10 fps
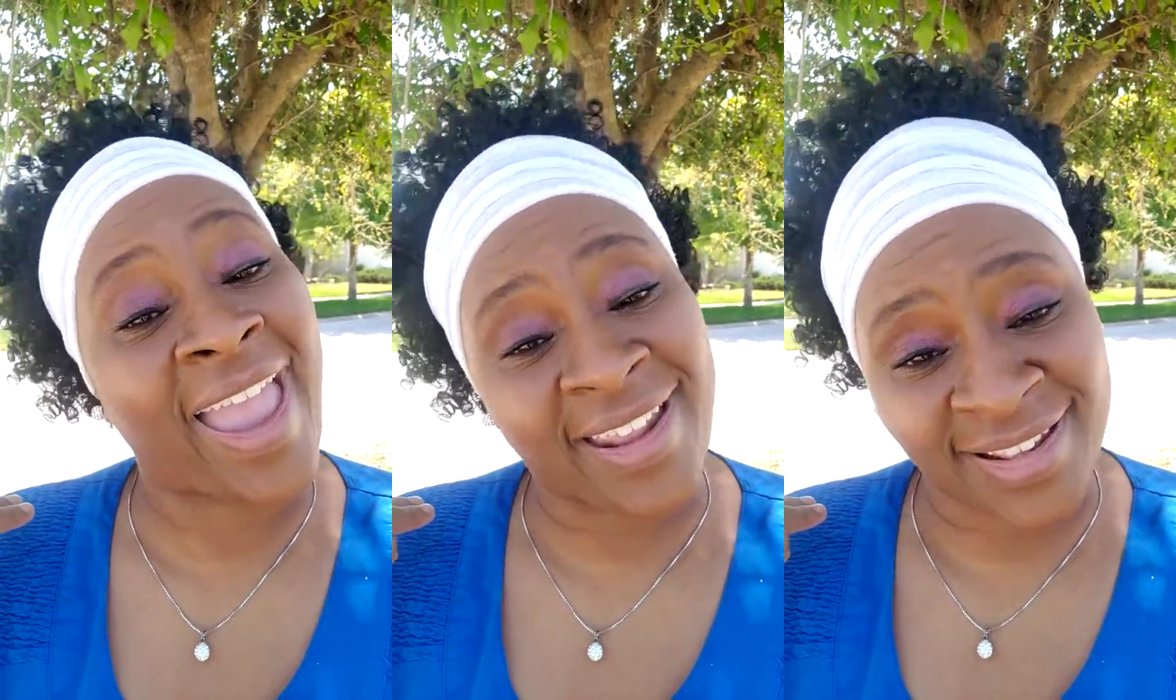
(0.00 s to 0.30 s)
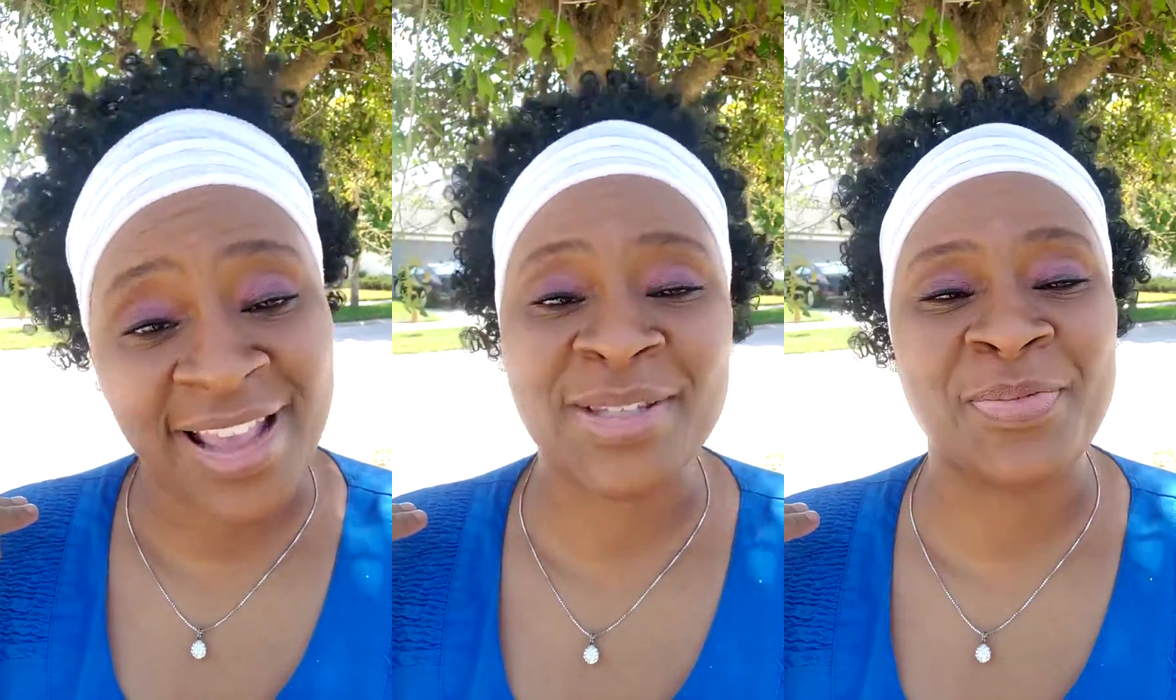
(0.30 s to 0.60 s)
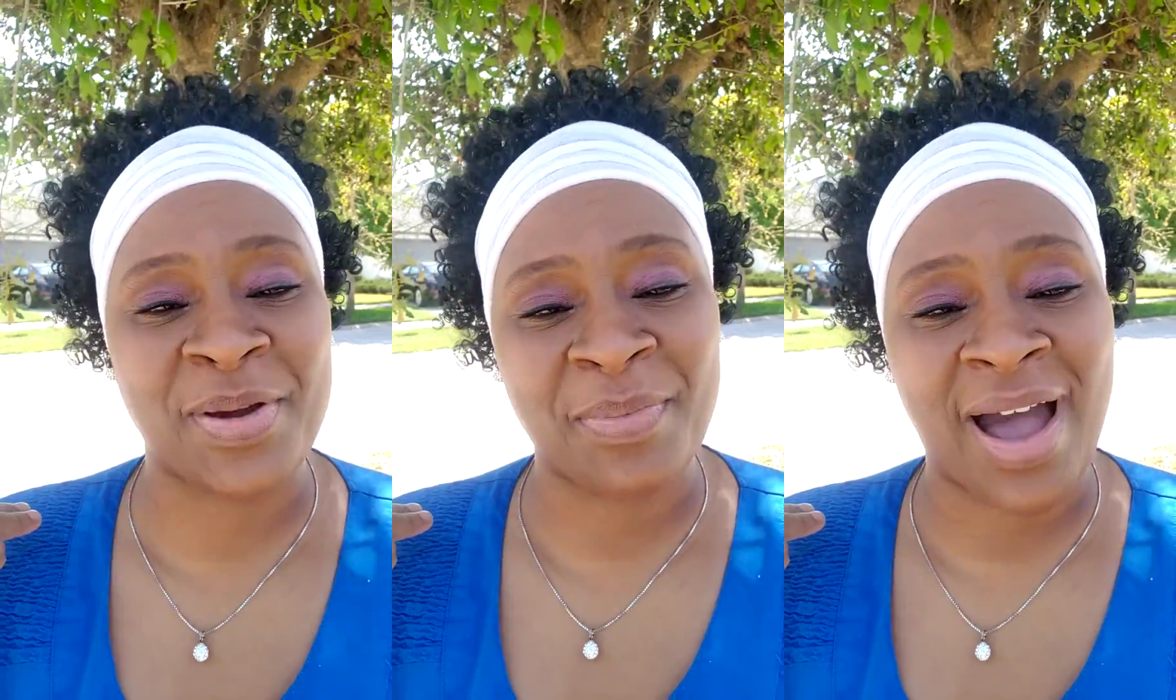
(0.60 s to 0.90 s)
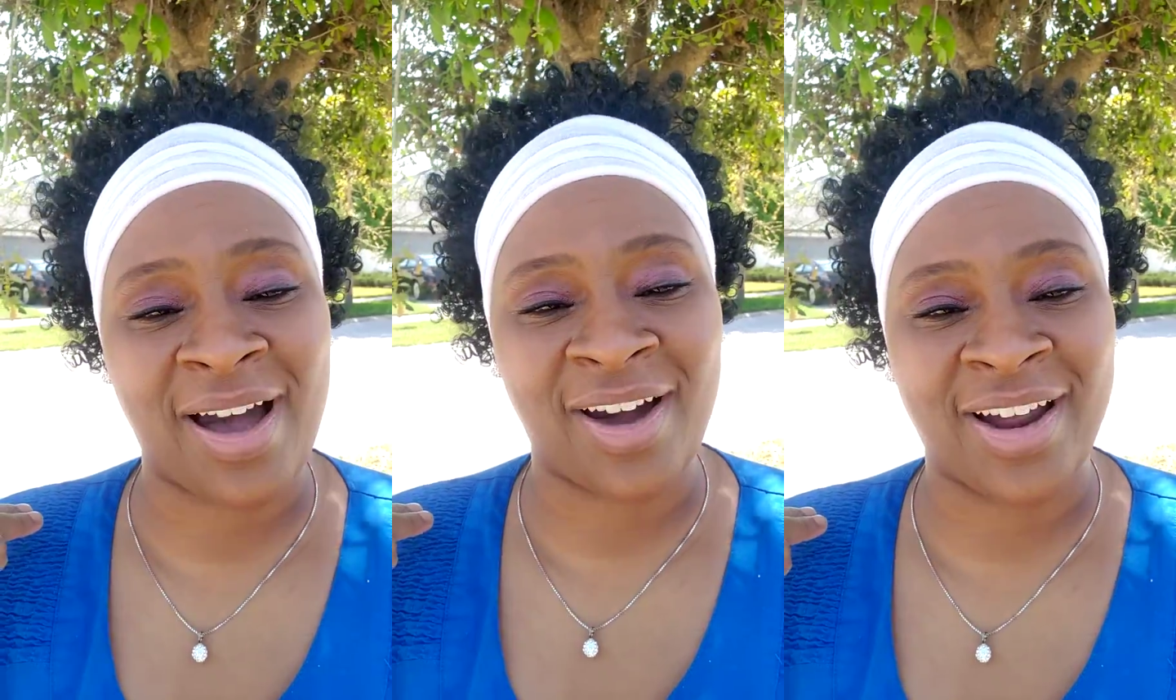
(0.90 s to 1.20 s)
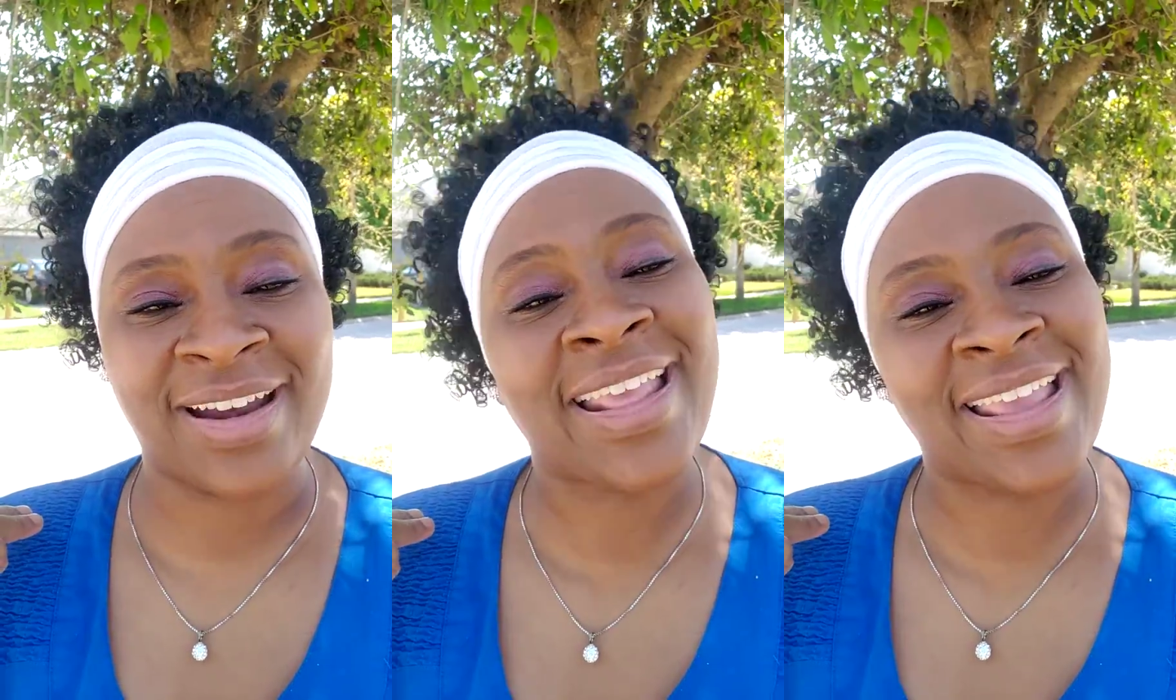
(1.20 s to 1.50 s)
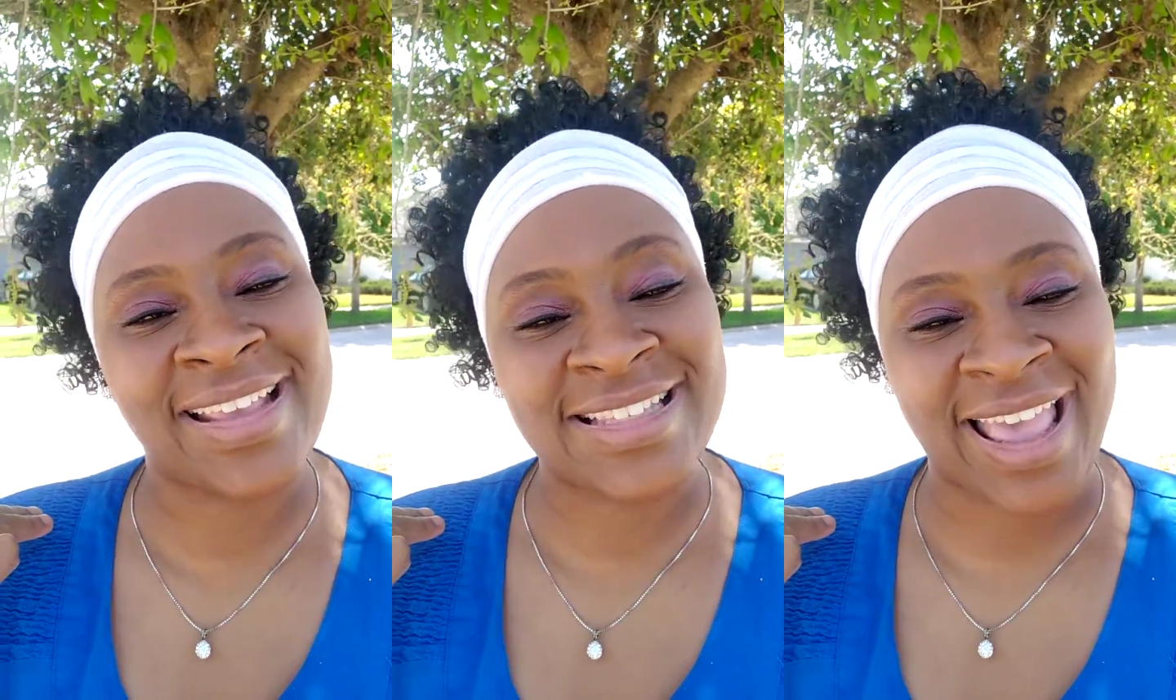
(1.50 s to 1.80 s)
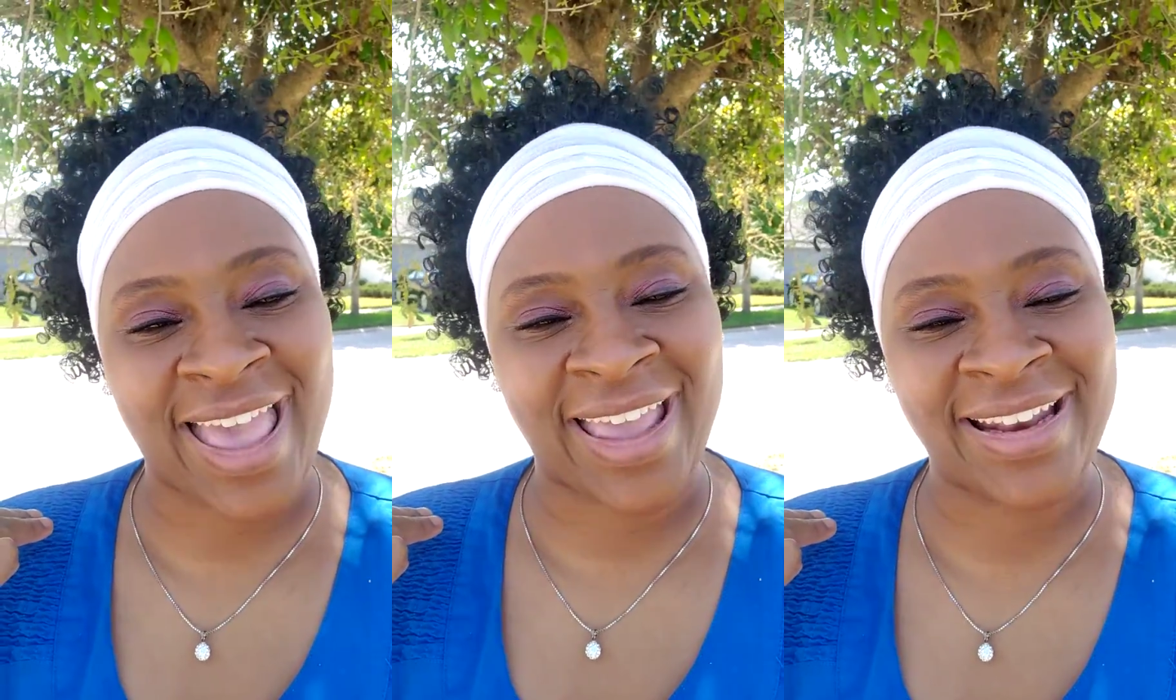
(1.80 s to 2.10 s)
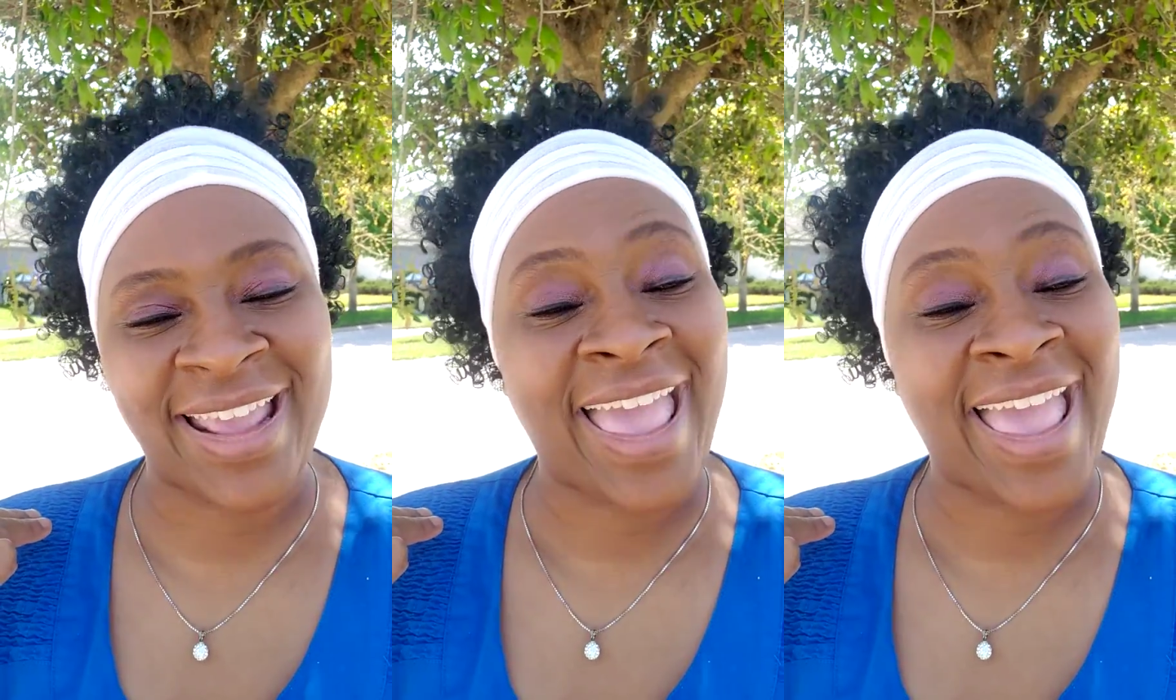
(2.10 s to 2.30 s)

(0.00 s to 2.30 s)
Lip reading: And that's where my heart is at.